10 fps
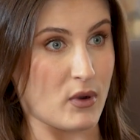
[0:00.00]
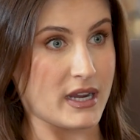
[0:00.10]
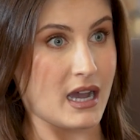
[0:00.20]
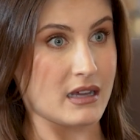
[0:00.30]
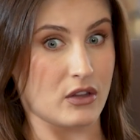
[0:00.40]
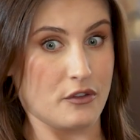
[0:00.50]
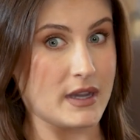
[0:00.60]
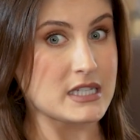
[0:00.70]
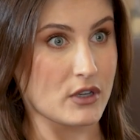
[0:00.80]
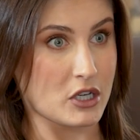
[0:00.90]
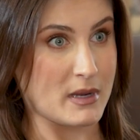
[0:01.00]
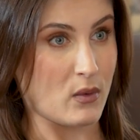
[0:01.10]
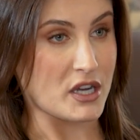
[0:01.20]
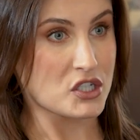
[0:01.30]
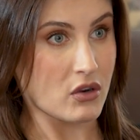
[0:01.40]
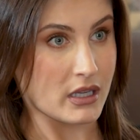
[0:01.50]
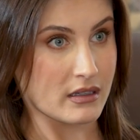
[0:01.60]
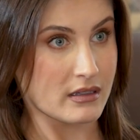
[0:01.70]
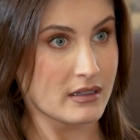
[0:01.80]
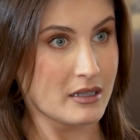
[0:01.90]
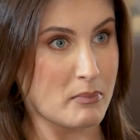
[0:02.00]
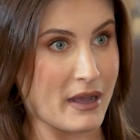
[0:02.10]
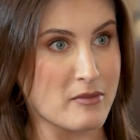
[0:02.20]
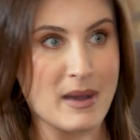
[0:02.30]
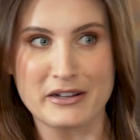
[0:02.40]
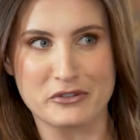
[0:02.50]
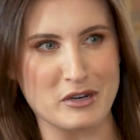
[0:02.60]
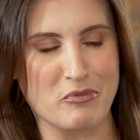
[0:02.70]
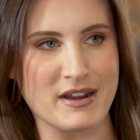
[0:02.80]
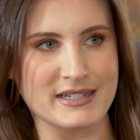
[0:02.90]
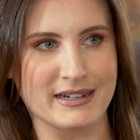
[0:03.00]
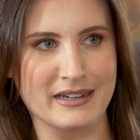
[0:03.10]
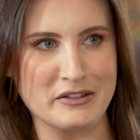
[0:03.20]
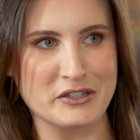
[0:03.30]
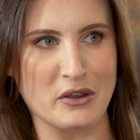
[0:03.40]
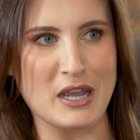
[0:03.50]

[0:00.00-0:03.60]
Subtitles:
point cut on the face of it could be quite shocking, but the market's already pricing it in, so